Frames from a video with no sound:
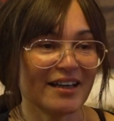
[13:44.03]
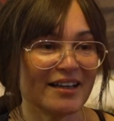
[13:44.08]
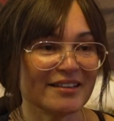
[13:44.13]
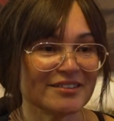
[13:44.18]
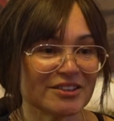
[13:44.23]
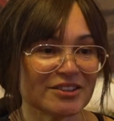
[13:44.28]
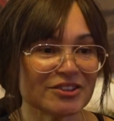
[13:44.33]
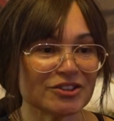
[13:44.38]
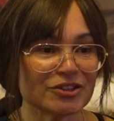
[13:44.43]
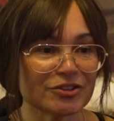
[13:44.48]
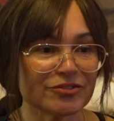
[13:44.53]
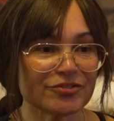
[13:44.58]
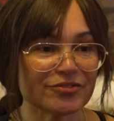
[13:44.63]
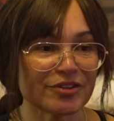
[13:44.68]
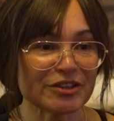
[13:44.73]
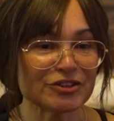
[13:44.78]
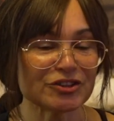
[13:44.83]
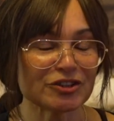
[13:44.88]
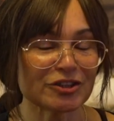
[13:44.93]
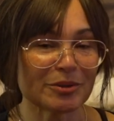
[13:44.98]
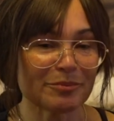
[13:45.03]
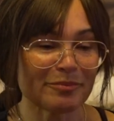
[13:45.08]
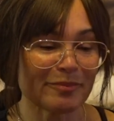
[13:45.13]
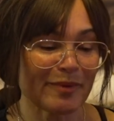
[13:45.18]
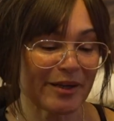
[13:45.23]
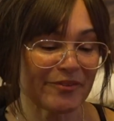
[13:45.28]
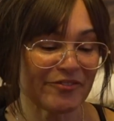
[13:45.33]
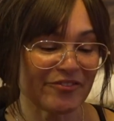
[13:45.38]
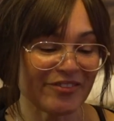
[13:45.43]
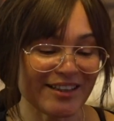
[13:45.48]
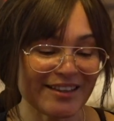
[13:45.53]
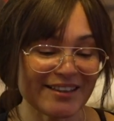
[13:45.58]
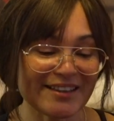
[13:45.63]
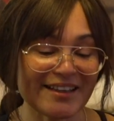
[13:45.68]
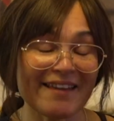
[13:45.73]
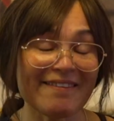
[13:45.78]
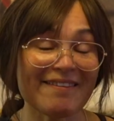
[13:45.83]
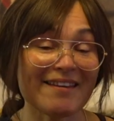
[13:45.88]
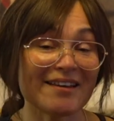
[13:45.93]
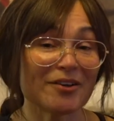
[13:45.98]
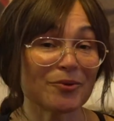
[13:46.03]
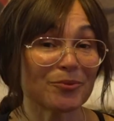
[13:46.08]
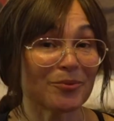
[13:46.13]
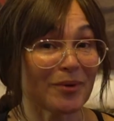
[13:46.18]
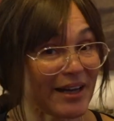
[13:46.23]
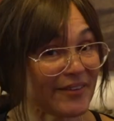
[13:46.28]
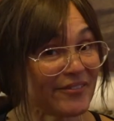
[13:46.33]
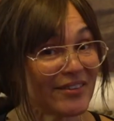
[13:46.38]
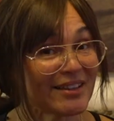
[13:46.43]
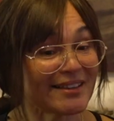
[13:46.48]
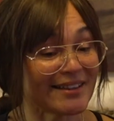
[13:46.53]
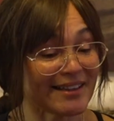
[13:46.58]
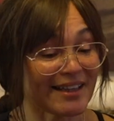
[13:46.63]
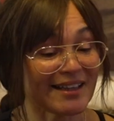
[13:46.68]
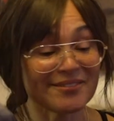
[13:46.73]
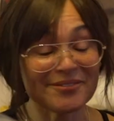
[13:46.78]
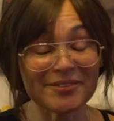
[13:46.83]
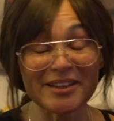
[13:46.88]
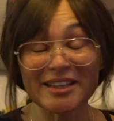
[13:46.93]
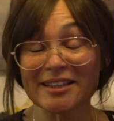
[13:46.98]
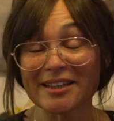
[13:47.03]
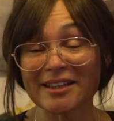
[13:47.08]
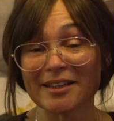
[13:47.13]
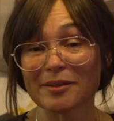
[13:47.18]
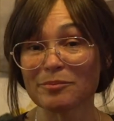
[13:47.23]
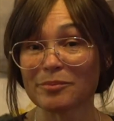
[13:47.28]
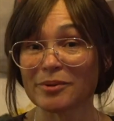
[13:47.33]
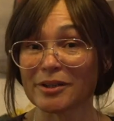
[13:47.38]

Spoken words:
just to freshen up my feet, and then arrive at the albergue,